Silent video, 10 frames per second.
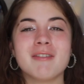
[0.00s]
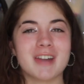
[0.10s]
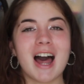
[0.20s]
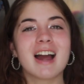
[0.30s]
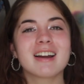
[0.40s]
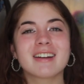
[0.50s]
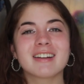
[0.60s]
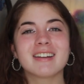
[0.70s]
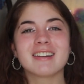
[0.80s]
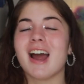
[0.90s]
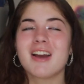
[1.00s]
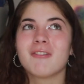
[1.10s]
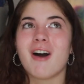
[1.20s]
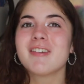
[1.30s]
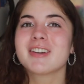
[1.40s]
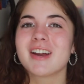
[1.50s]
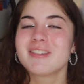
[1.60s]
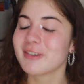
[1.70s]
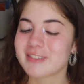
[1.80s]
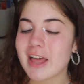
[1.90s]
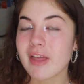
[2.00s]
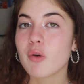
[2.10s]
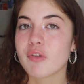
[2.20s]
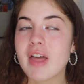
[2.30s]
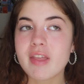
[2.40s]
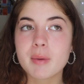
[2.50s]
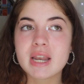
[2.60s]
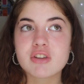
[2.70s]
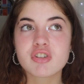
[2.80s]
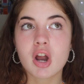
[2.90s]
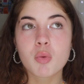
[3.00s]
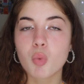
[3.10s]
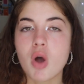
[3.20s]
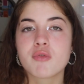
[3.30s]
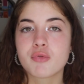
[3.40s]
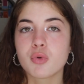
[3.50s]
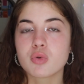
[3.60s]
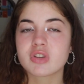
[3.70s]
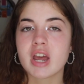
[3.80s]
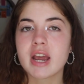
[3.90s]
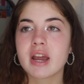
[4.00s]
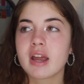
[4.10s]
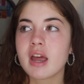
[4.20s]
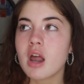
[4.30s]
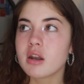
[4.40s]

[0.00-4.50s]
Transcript: and black. Like, why would I not take that offer? And they were literally like 140.